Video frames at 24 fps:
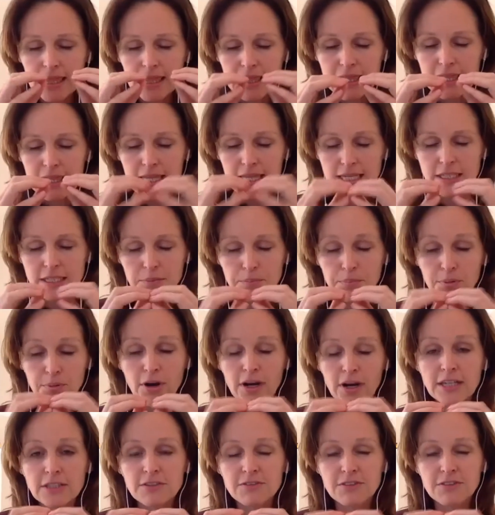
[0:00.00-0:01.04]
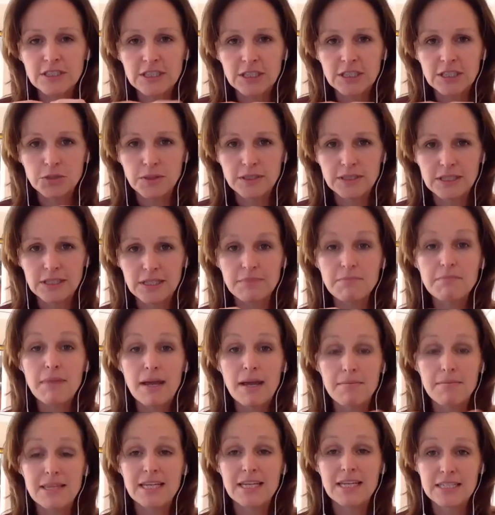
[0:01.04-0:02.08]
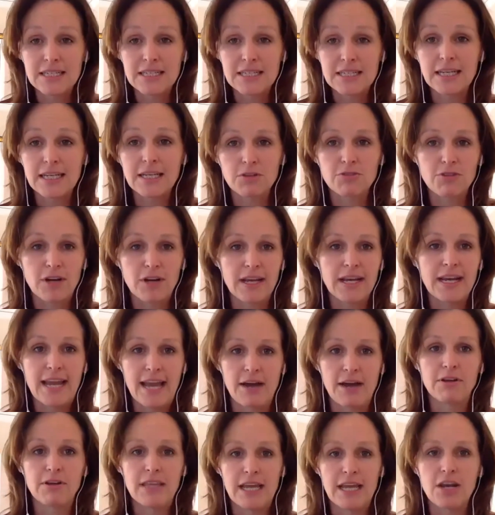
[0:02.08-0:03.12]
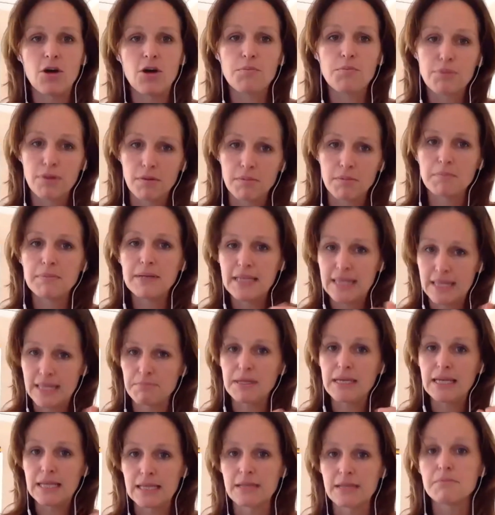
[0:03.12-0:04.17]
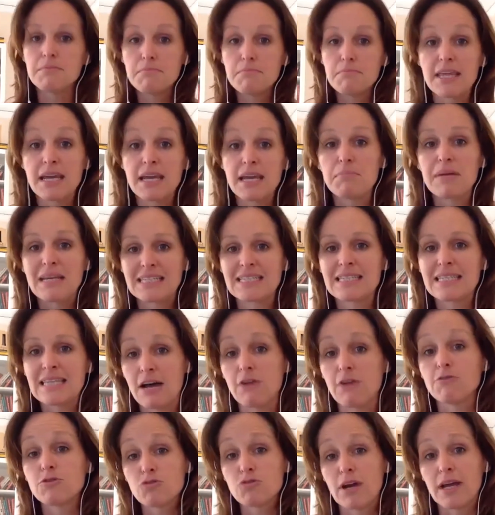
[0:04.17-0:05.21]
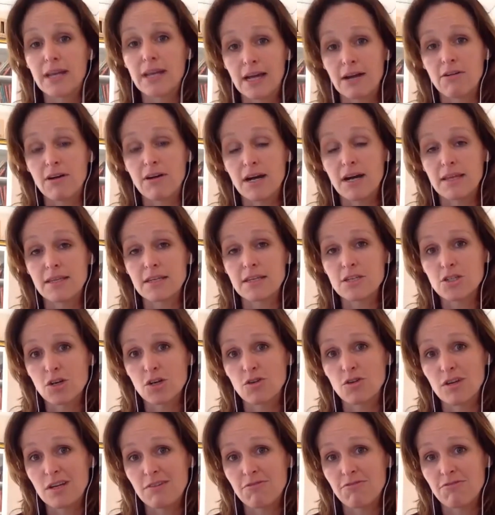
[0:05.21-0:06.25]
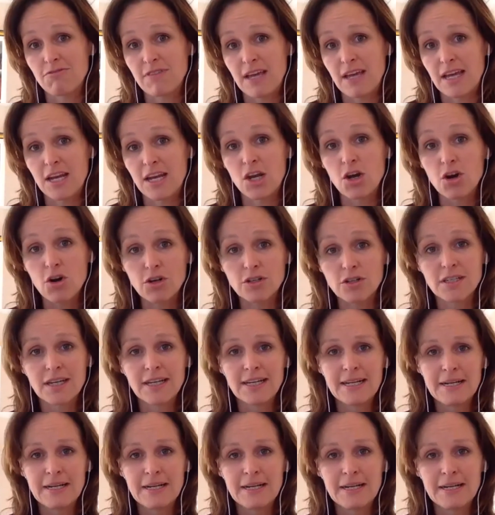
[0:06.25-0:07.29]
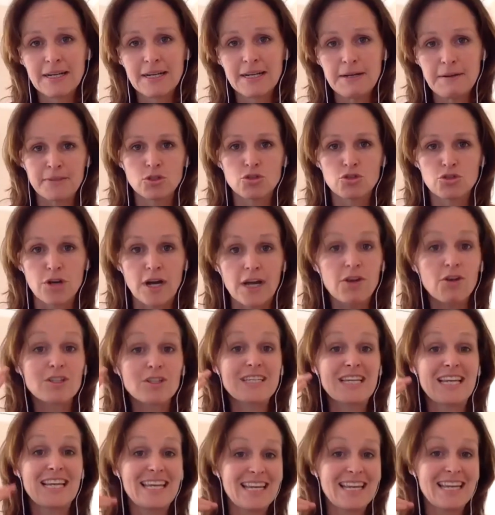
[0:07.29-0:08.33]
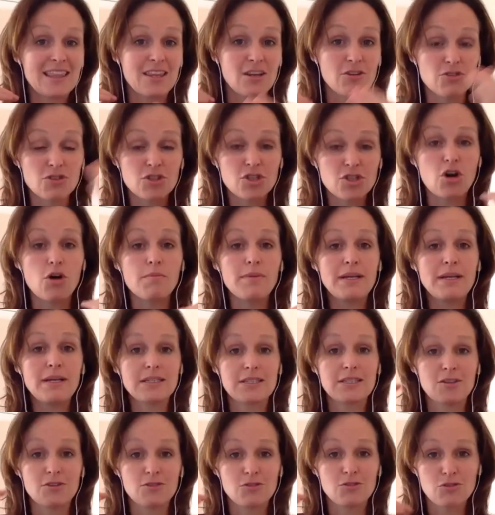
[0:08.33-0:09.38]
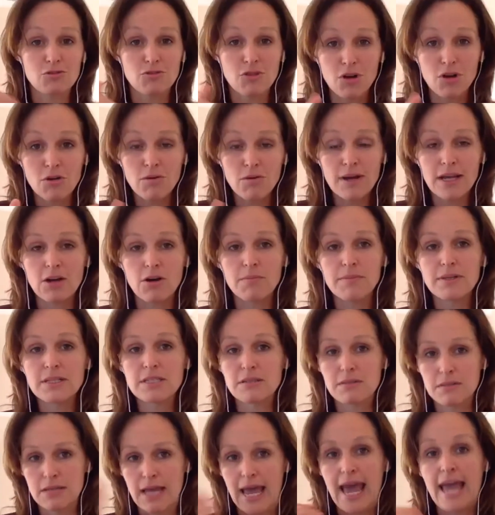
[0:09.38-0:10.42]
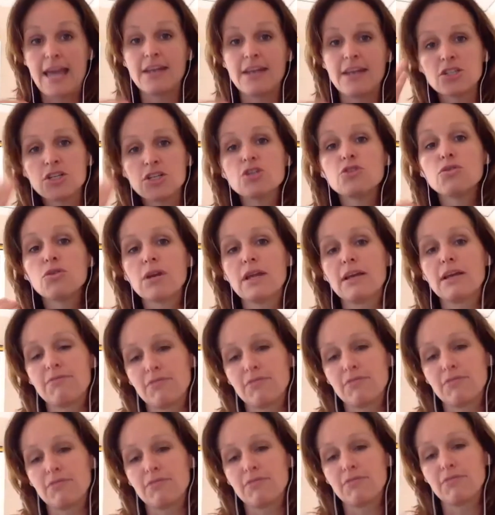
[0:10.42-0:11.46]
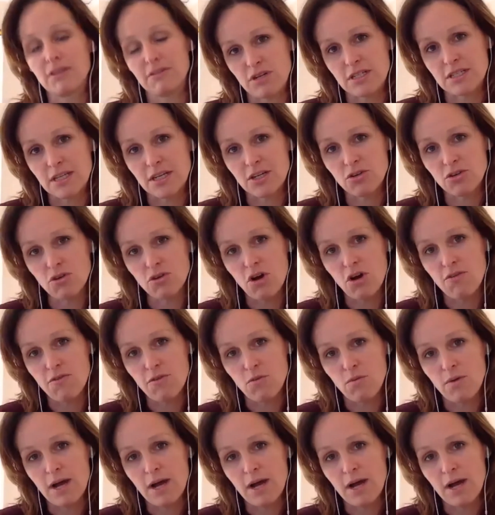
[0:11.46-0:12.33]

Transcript: That's a product of the situation maybe they're dealing with right now, and they're not probably being their best selves right now either. So if they're not, try not to let those comments, those throwaway comments, add to your level of stress and your